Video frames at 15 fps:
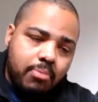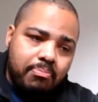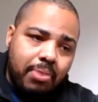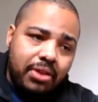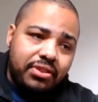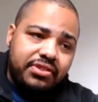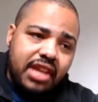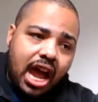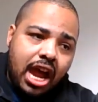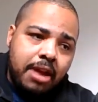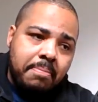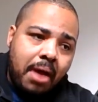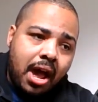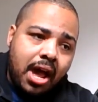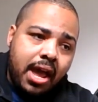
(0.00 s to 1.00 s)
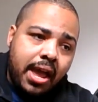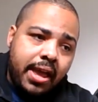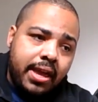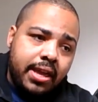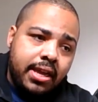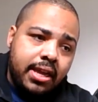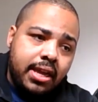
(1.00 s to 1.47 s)
by the time
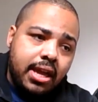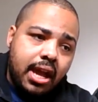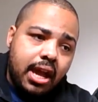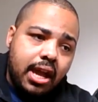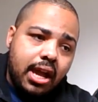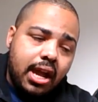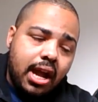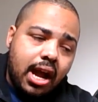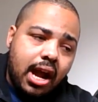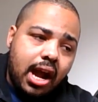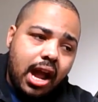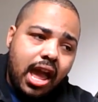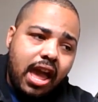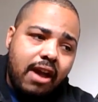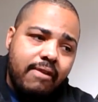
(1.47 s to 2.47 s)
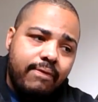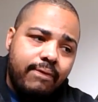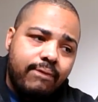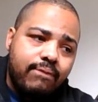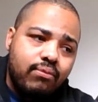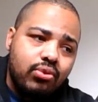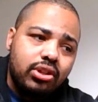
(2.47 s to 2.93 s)
I
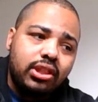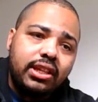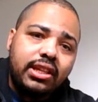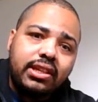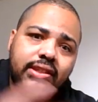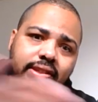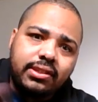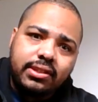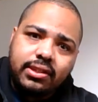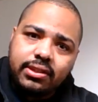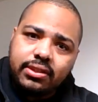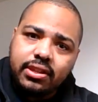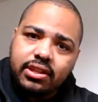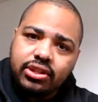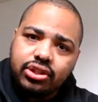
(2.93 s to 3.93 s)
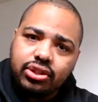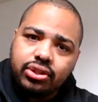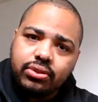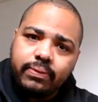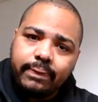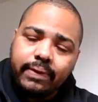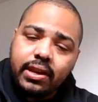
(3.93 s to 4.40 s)
have released
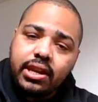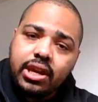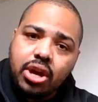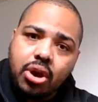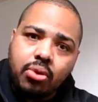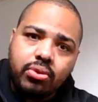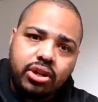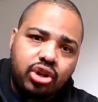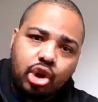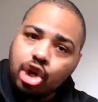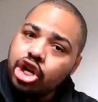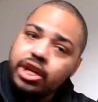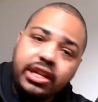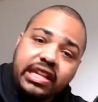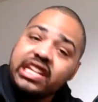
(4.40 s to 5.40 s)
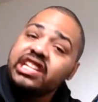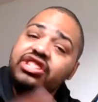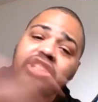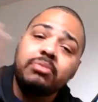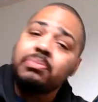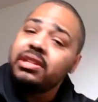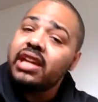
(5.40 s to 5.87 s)
this video, it could
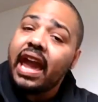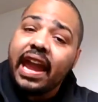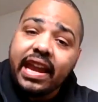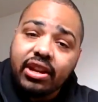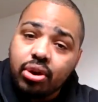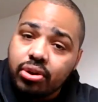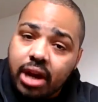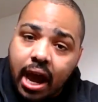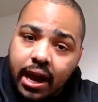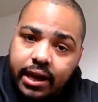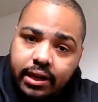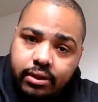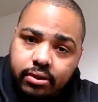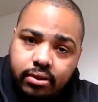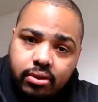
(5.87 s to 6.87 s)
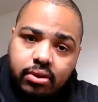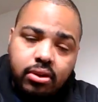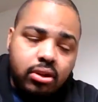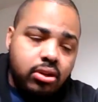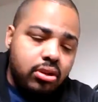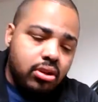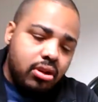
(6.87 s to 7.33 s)
easily be 8 or 9.
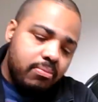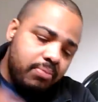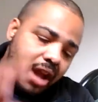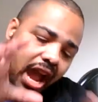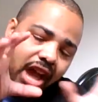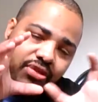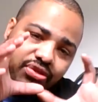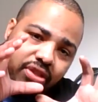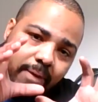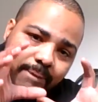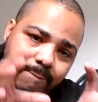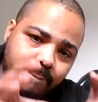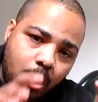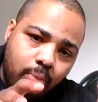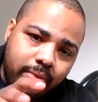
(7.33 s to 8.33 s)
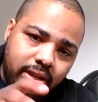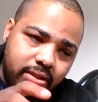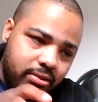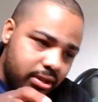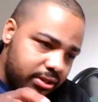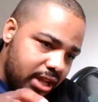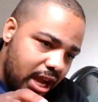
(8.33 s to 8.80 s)
But at the
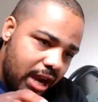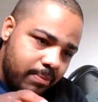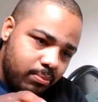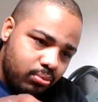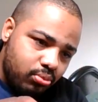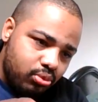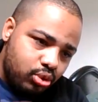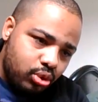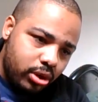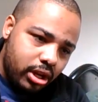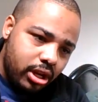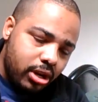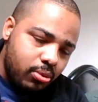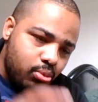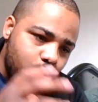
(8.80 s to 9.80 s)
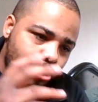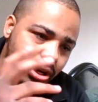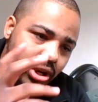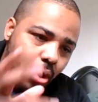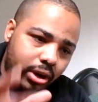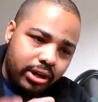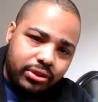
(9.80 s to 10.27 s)
moment, because I'm
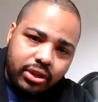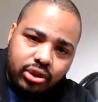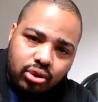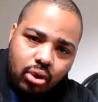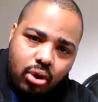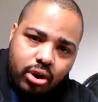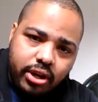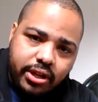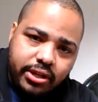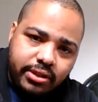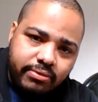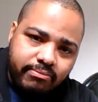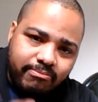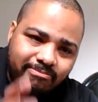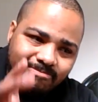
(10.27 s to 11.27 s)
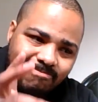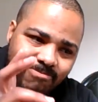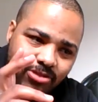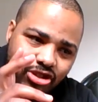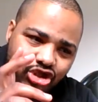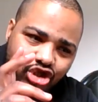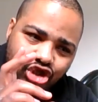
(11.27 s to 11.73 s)
recording this on
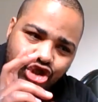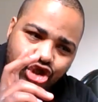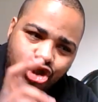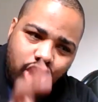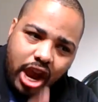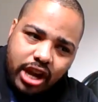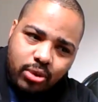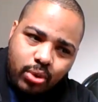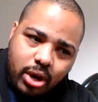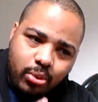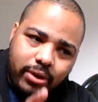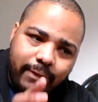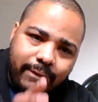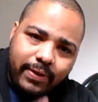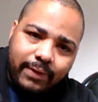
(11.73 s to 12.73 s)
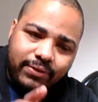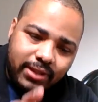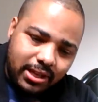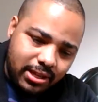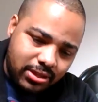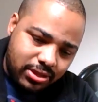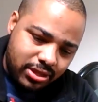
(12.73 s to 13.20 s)
January
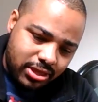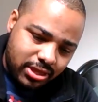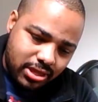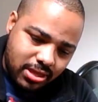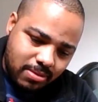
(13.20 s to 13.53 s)
15th,